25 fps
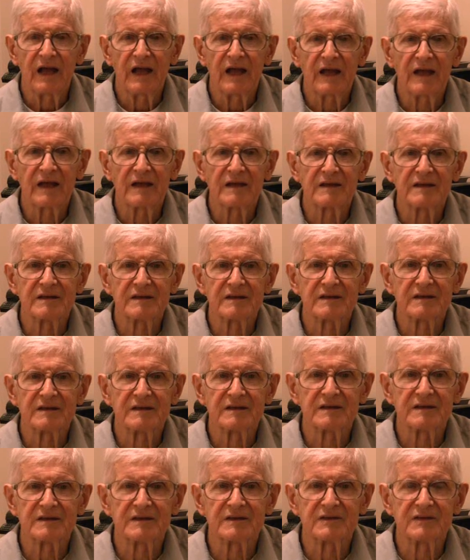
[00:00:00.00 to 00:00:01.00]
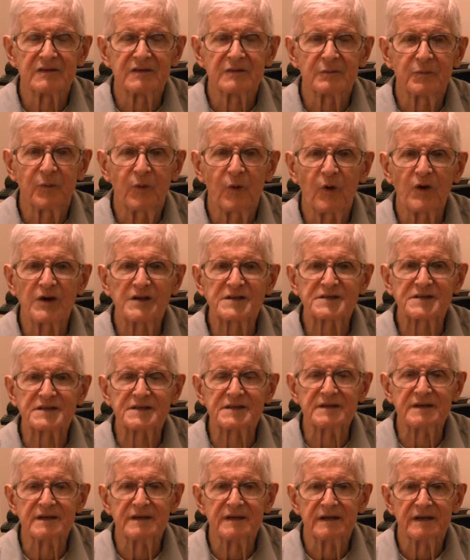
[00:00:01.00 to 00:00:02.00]
and the
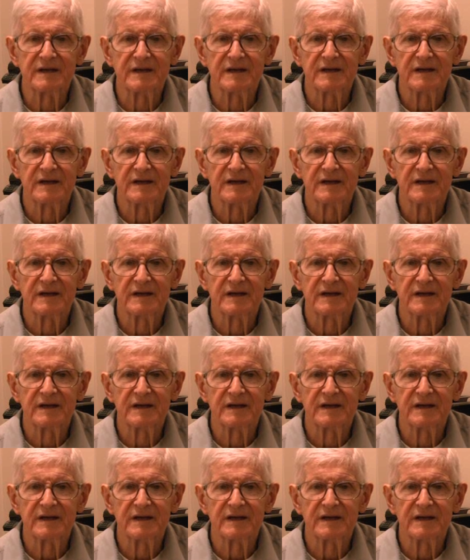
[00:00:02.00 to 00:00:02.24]
poison